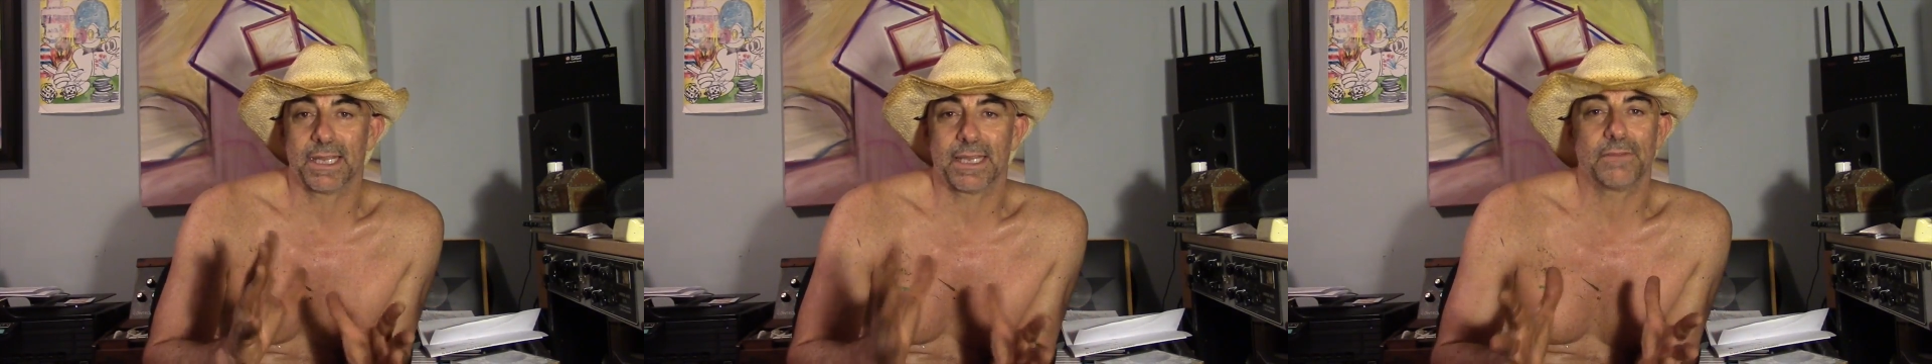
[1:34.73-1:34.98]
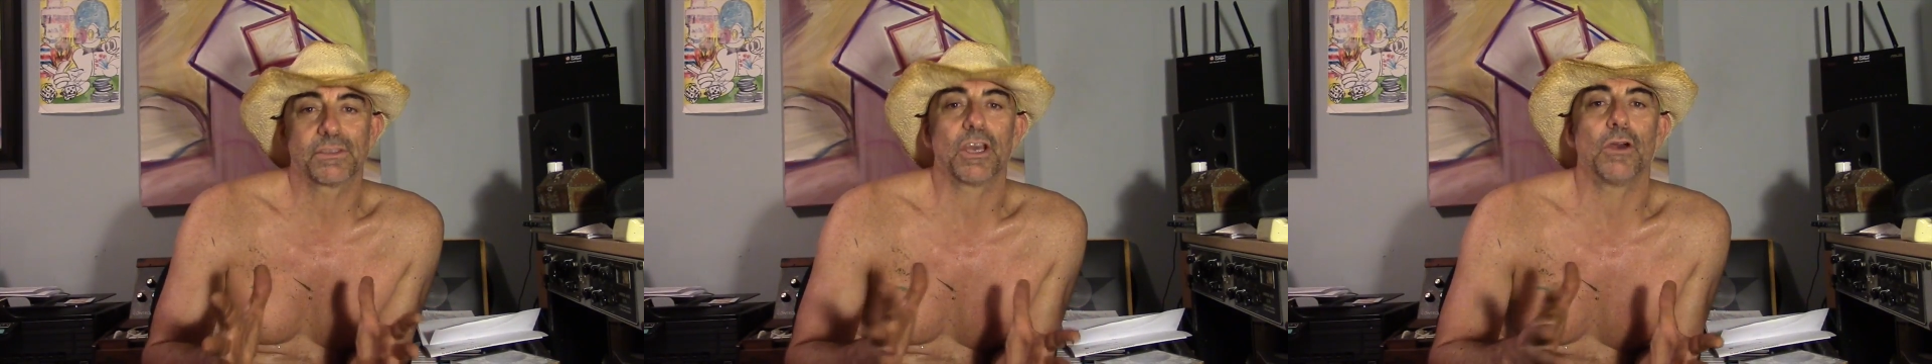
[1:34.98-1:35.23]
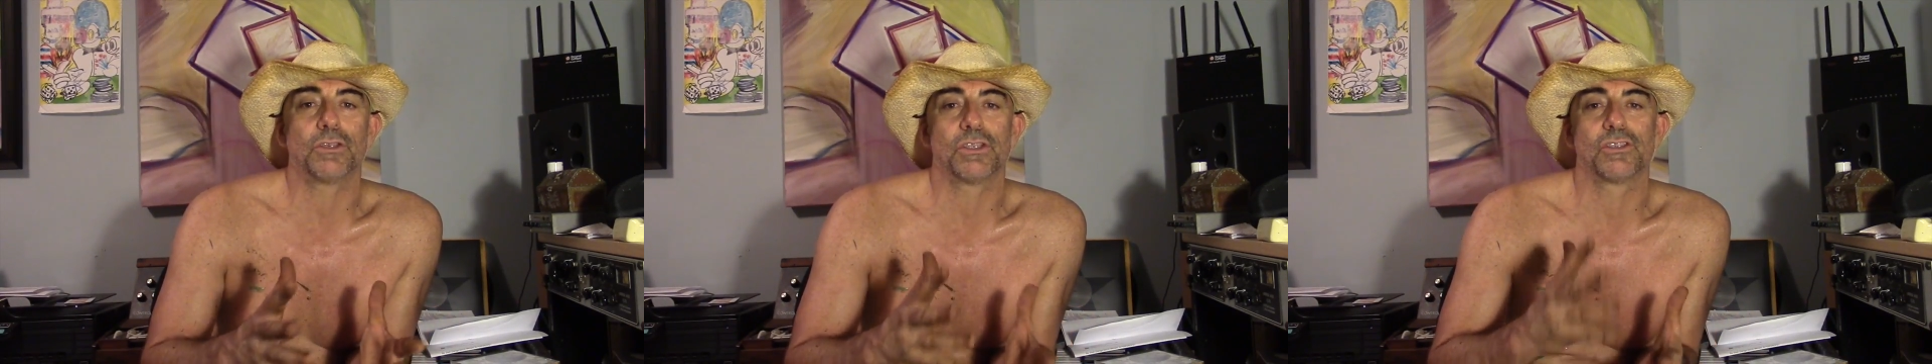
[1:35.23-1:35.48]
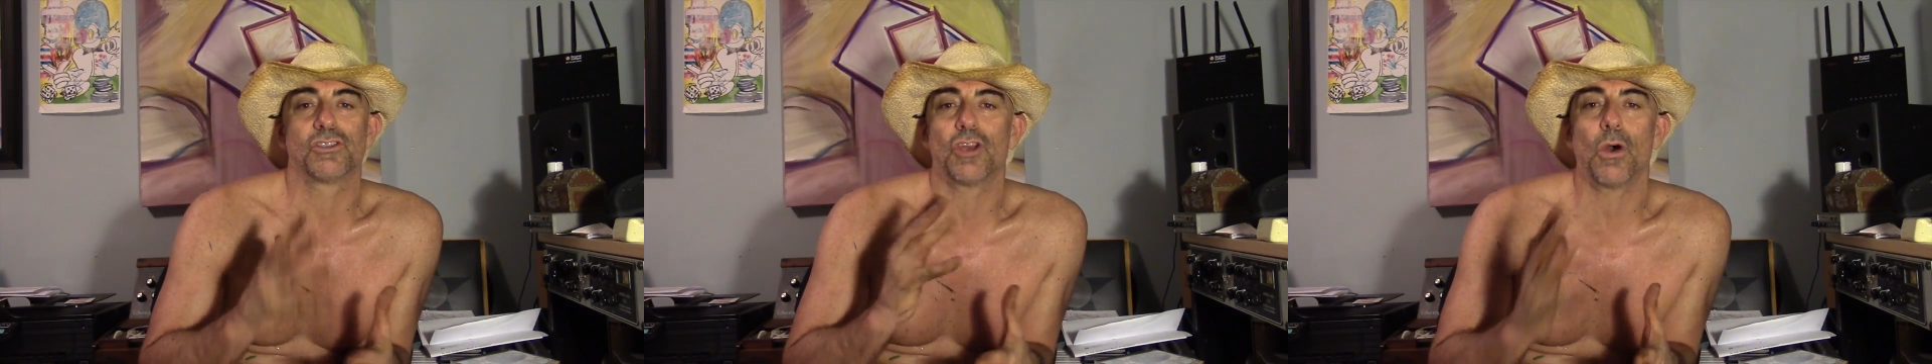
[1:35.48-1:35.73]
It gives
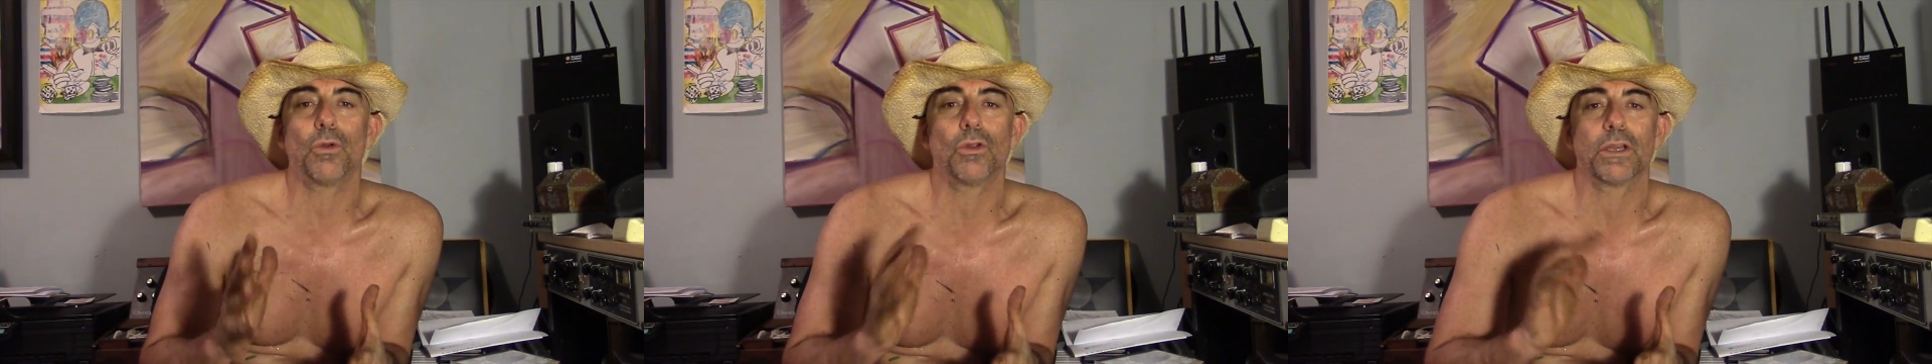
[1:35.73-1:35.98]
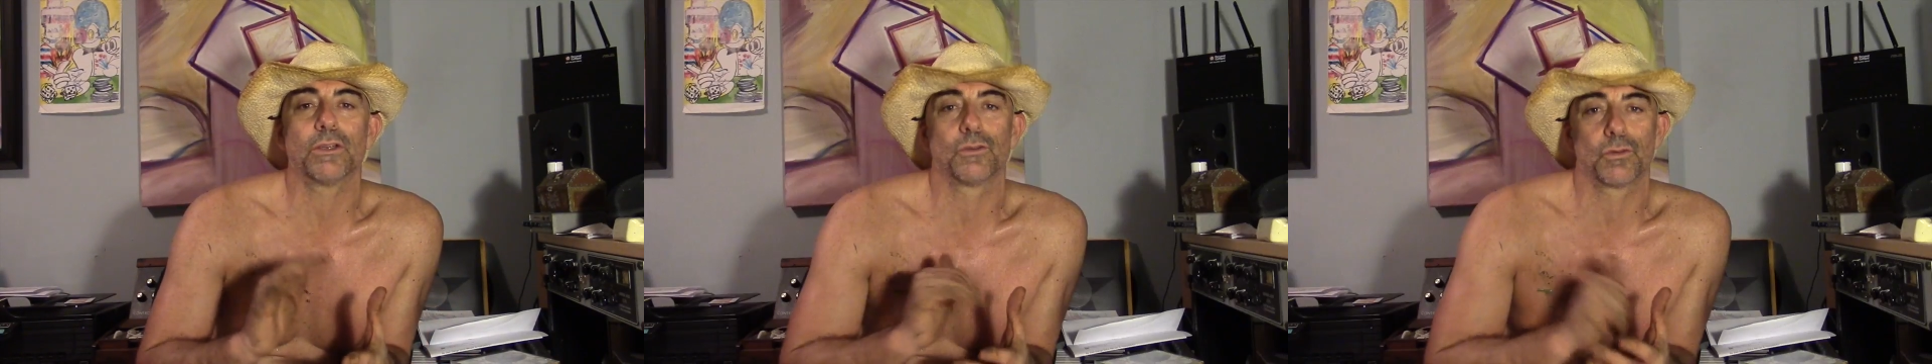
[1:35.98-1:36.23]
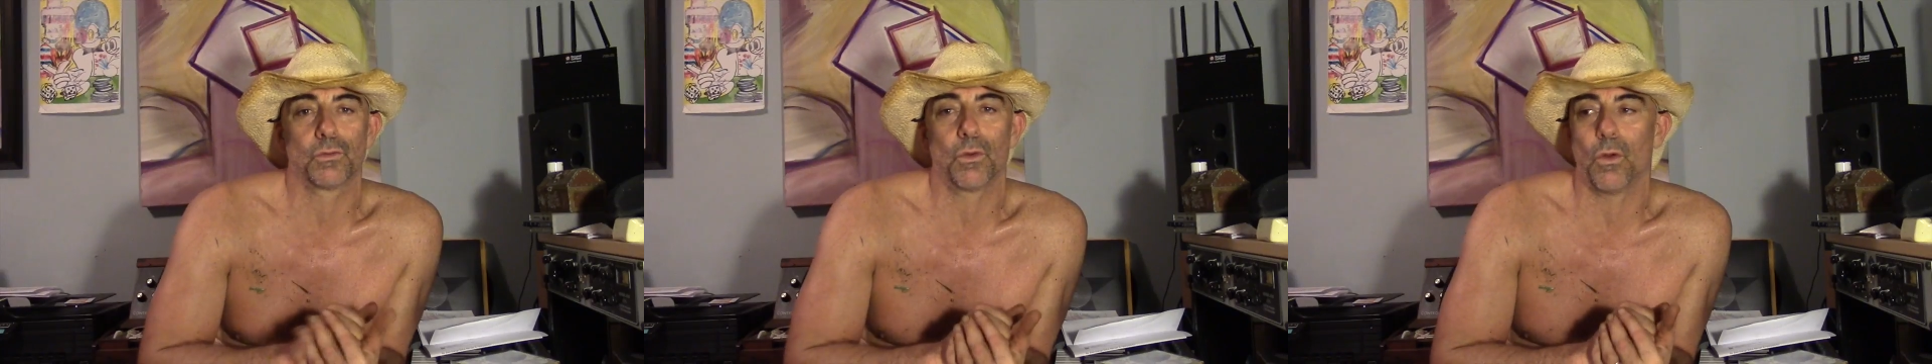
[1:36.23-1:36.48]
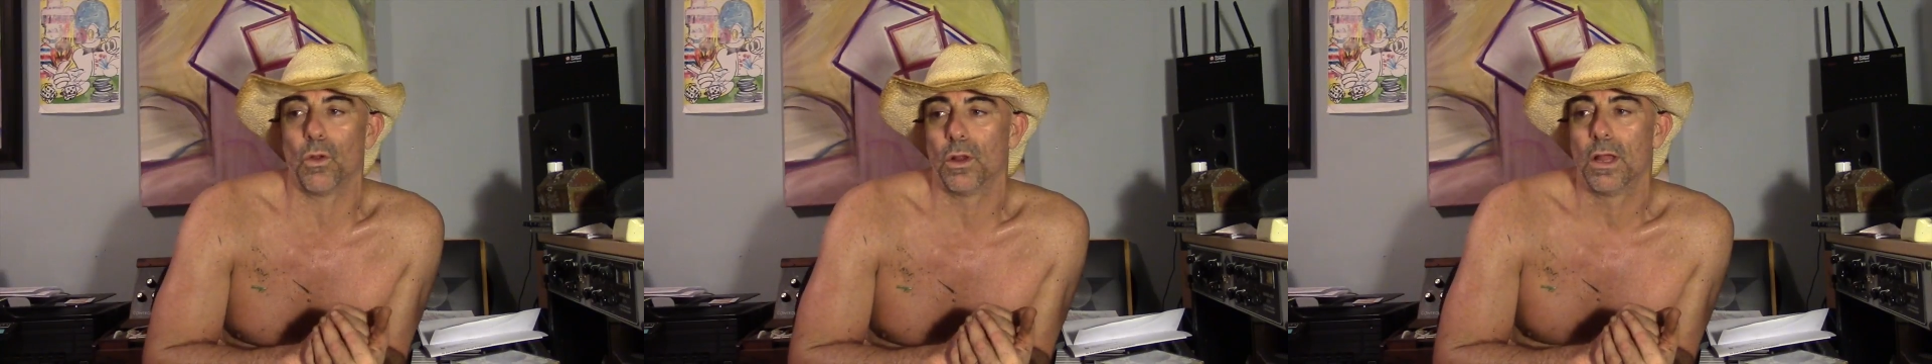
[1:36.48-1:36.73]
coaches total
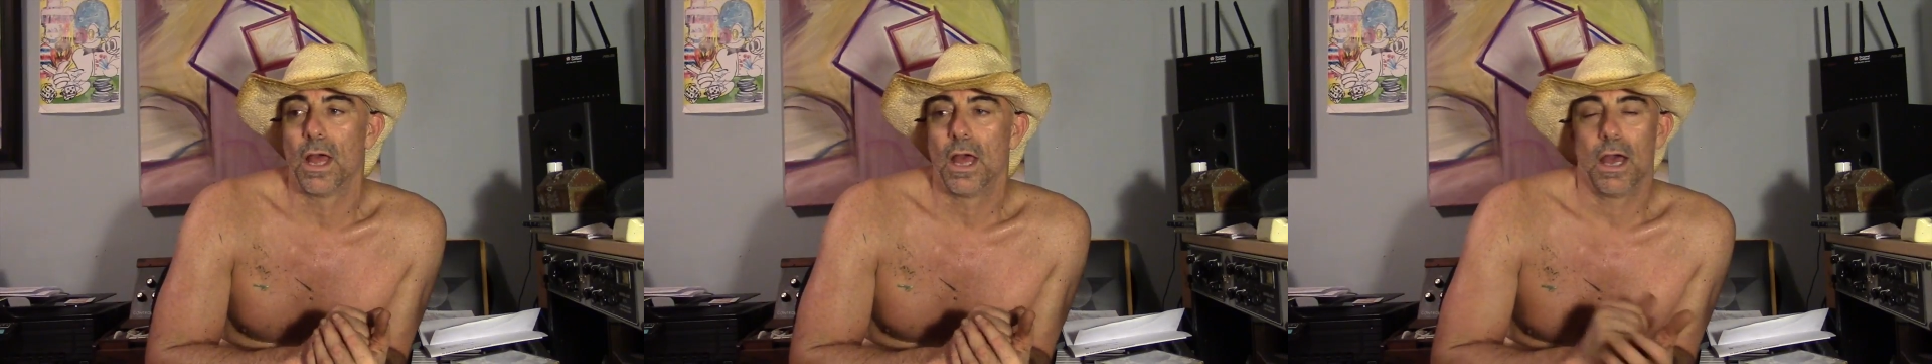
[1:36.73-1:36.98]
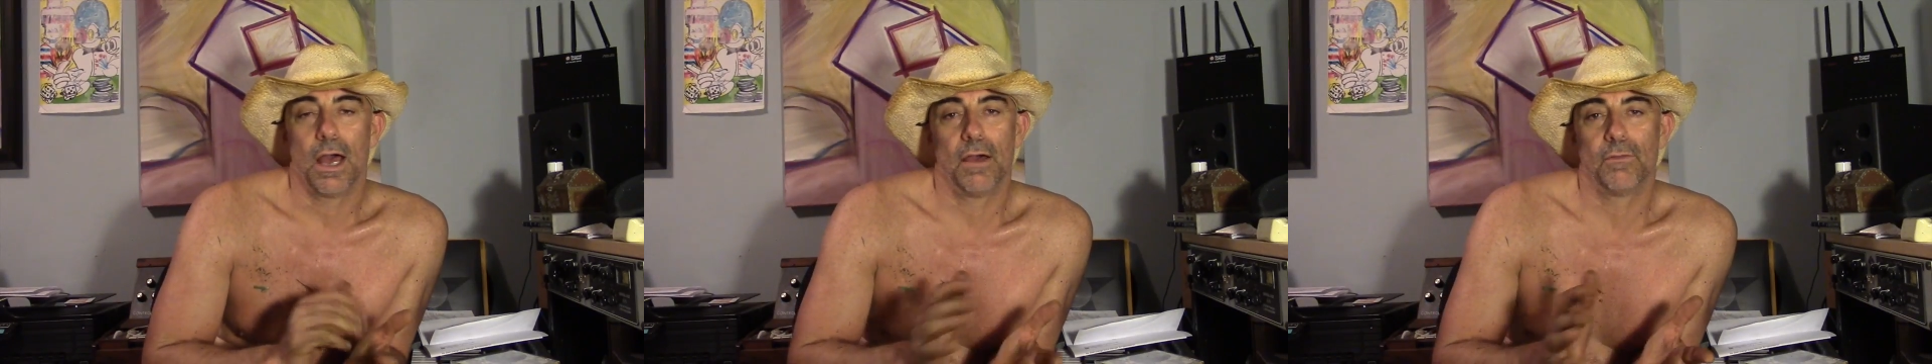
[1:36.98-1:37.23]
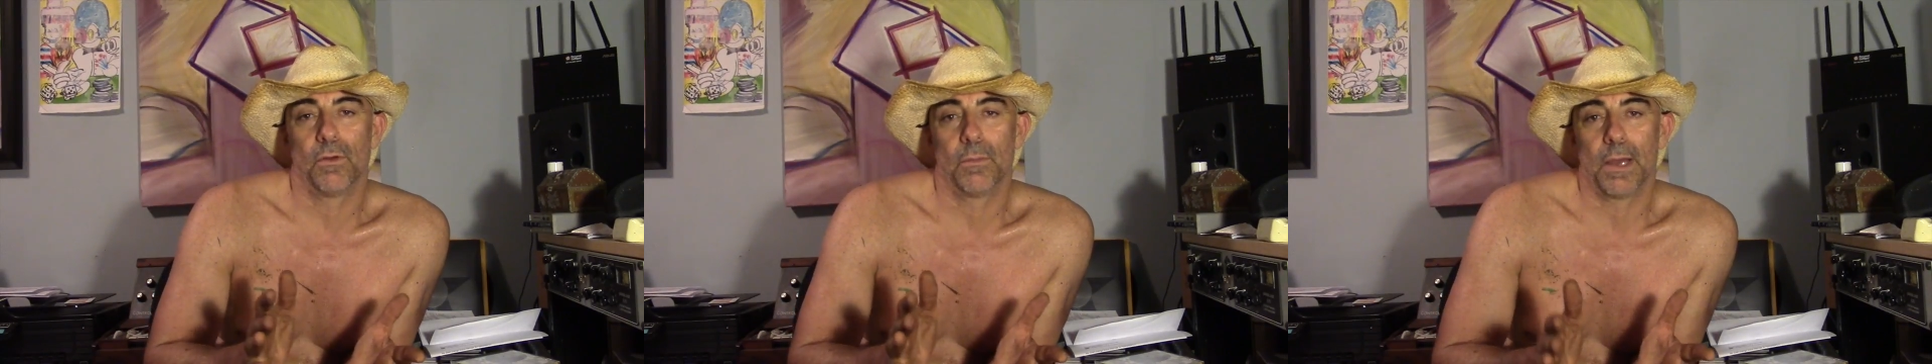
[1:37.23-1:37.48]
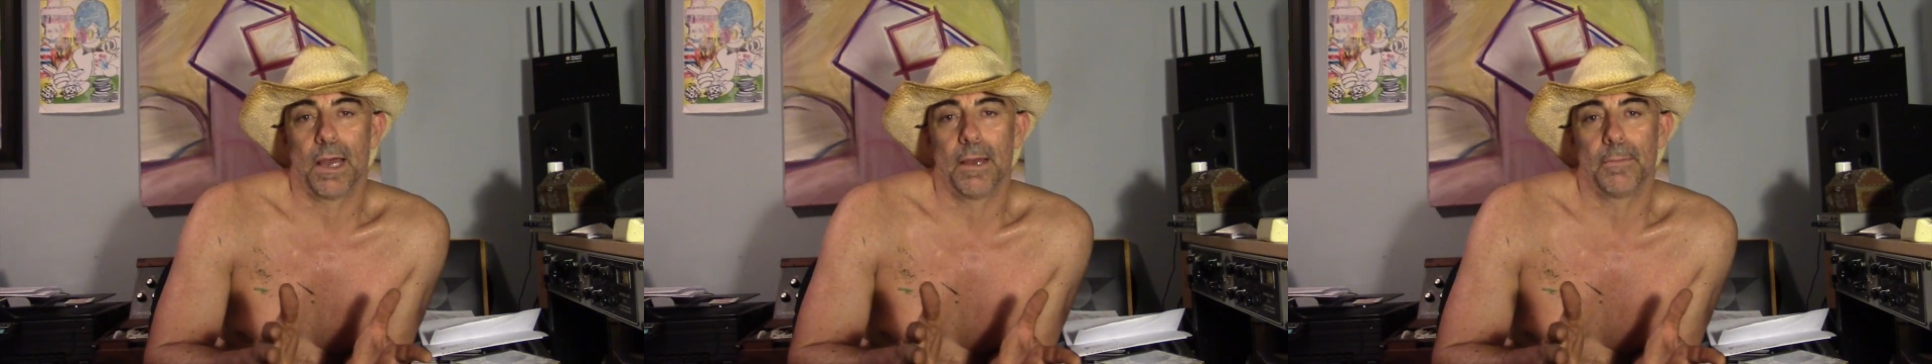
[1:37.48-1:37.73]
control of
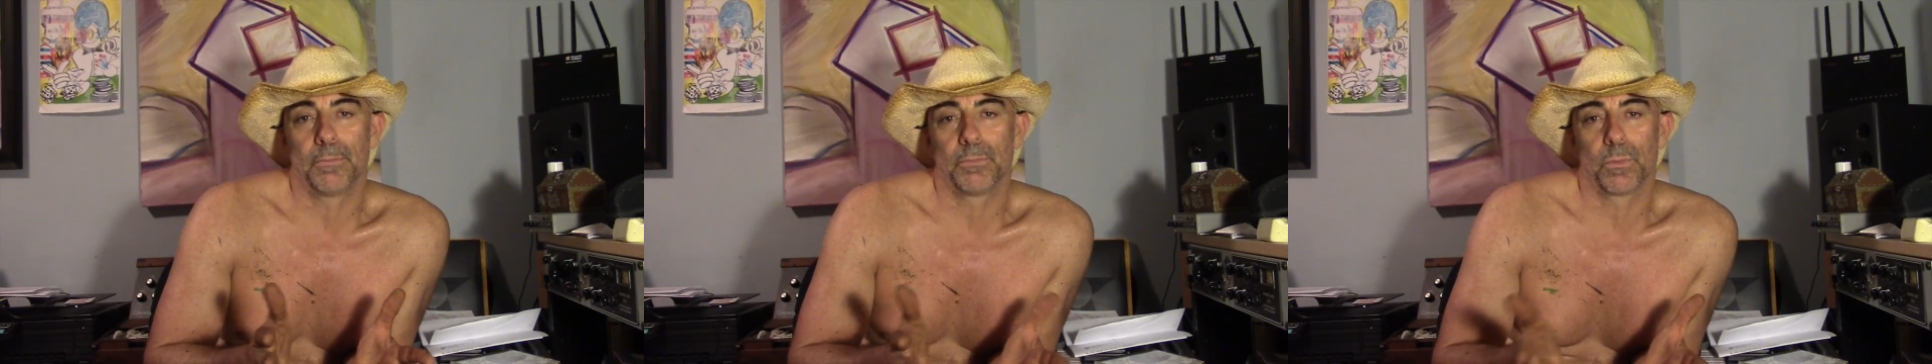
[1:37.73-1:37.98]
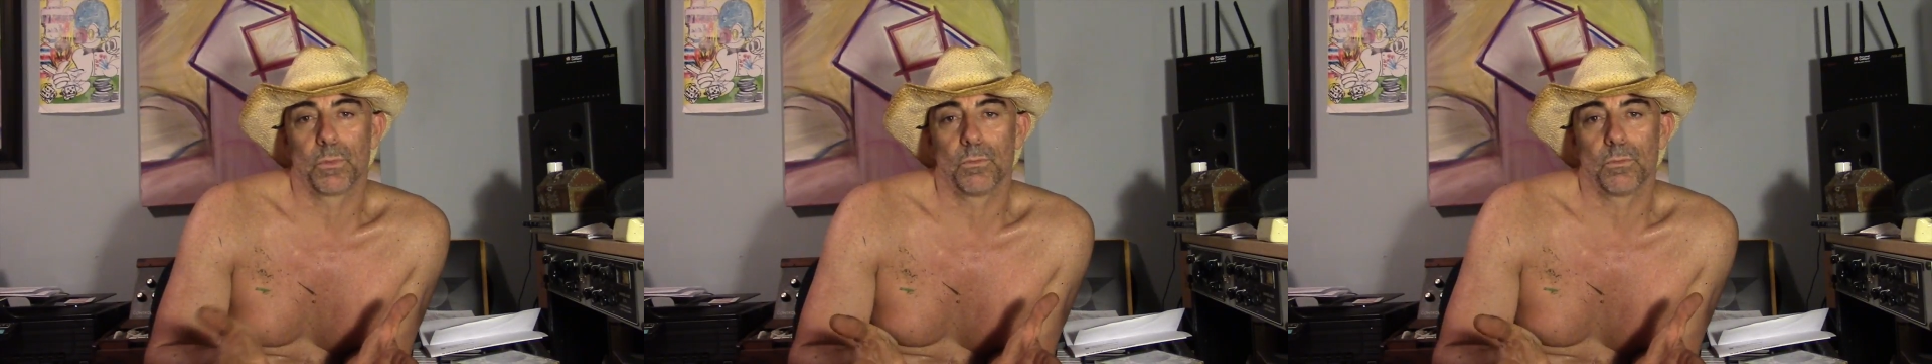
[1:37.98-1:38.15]
um,